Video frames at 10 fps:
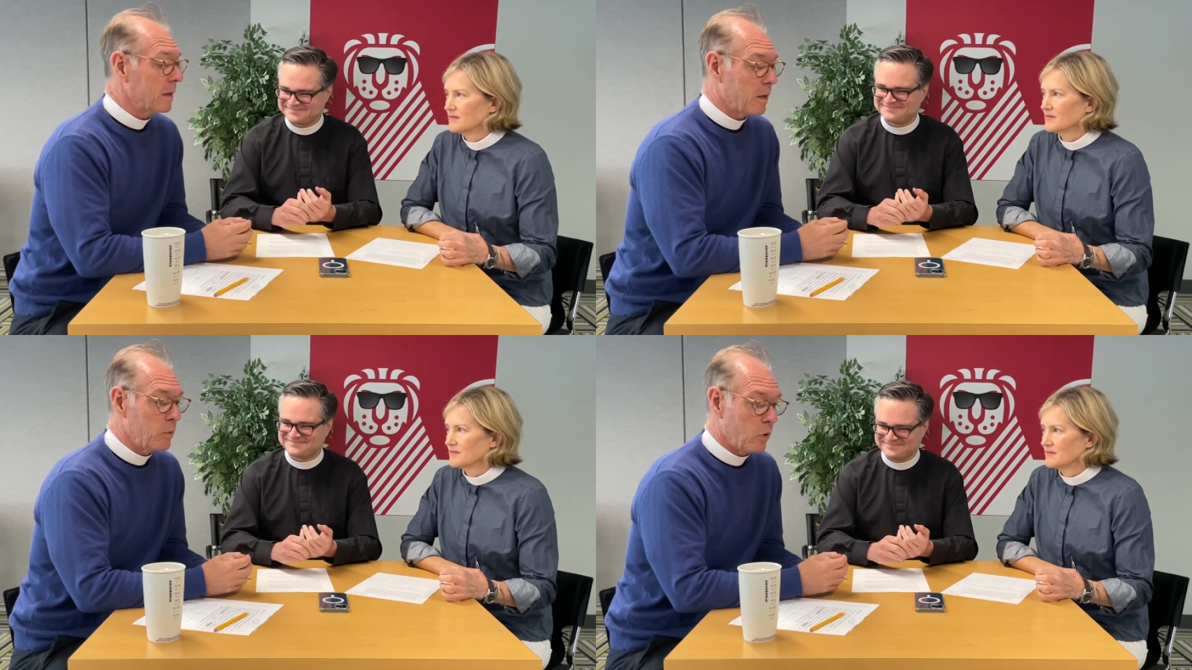
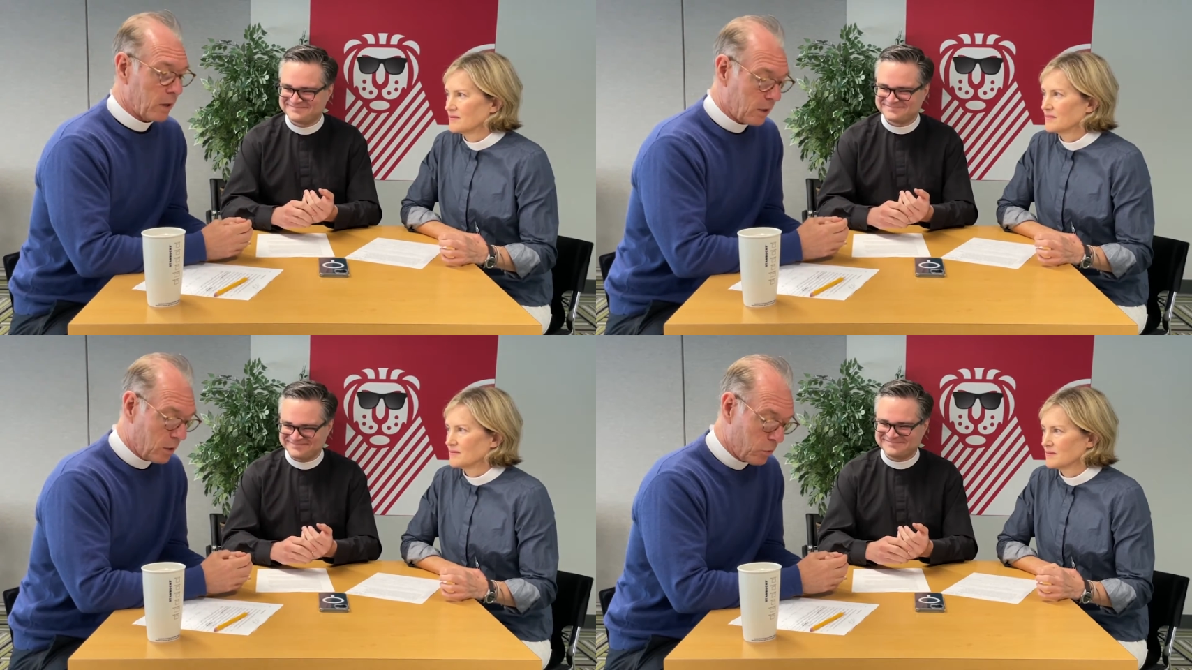Speaker 1: communi-
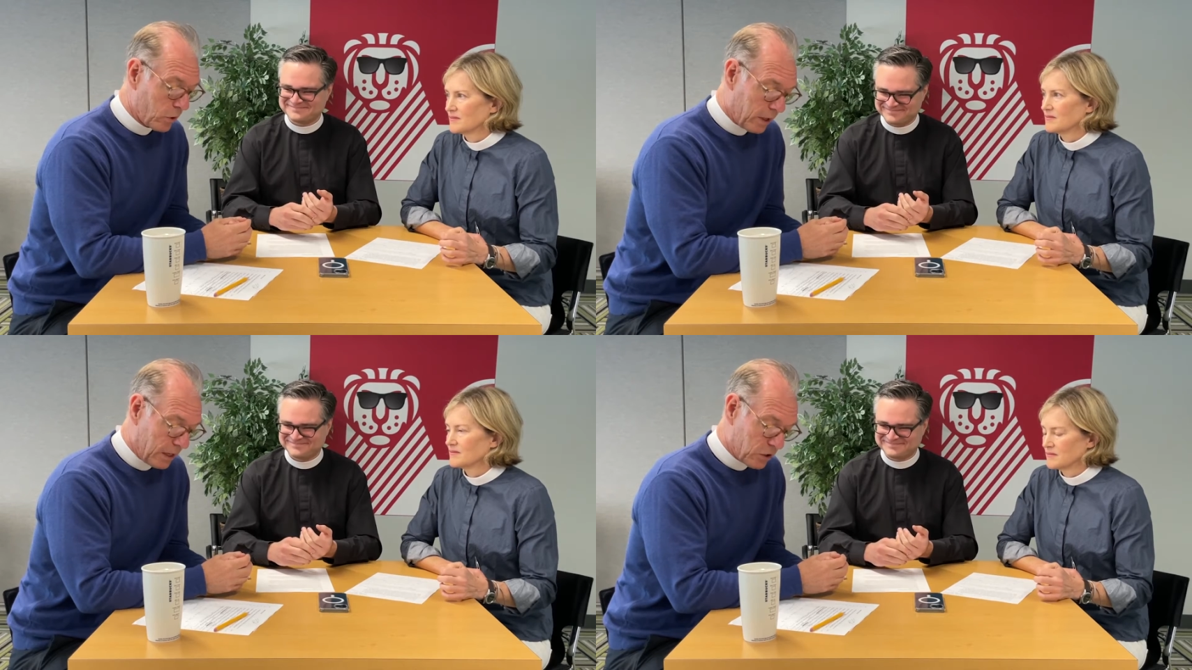
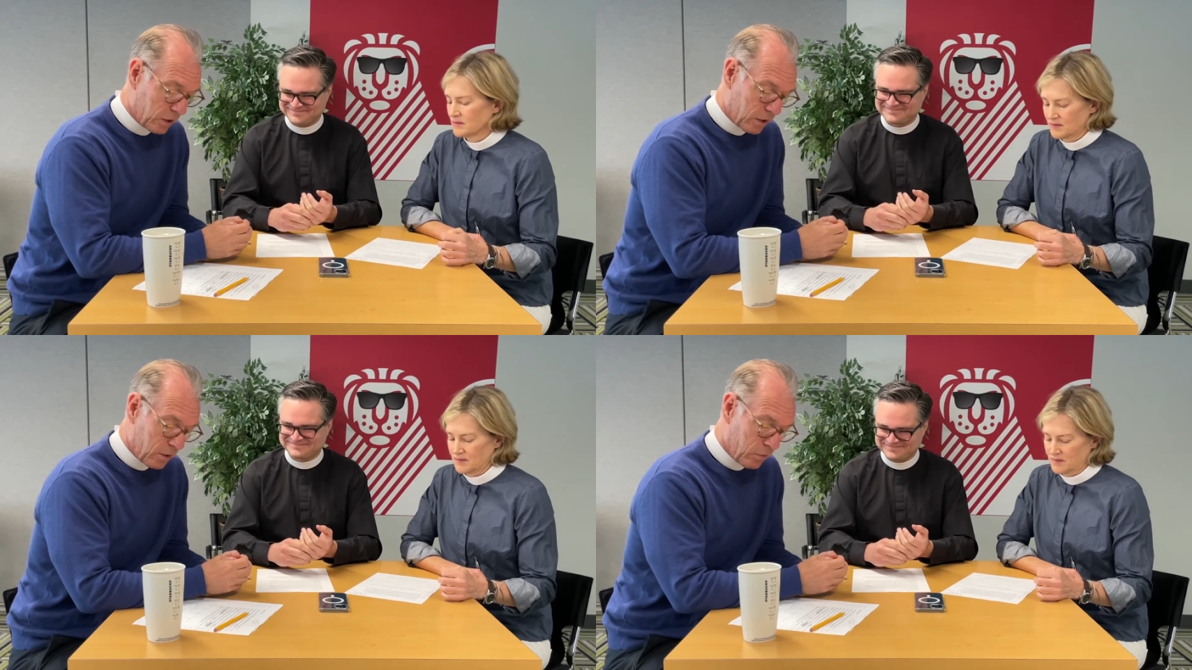communication and
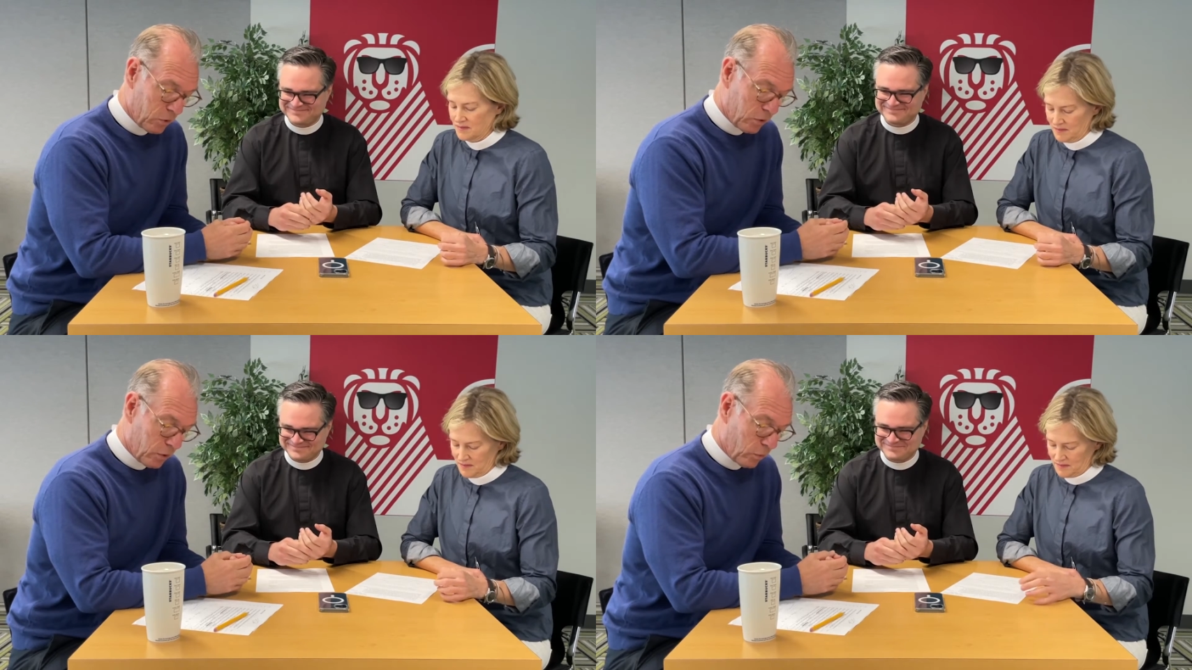
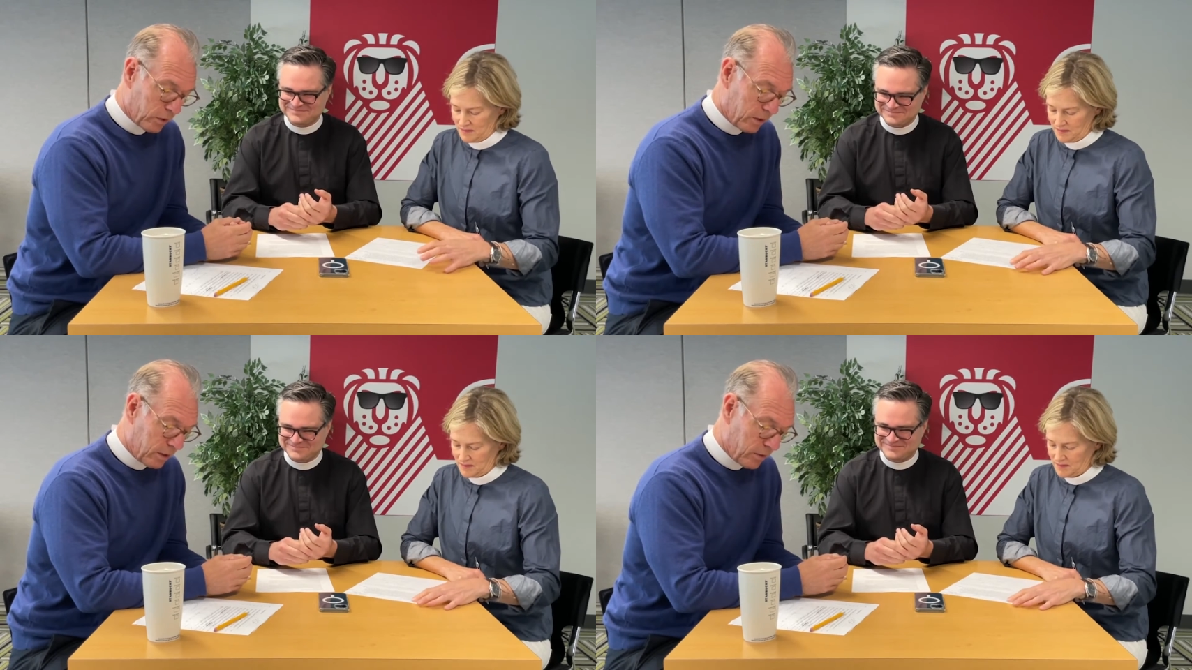communion with the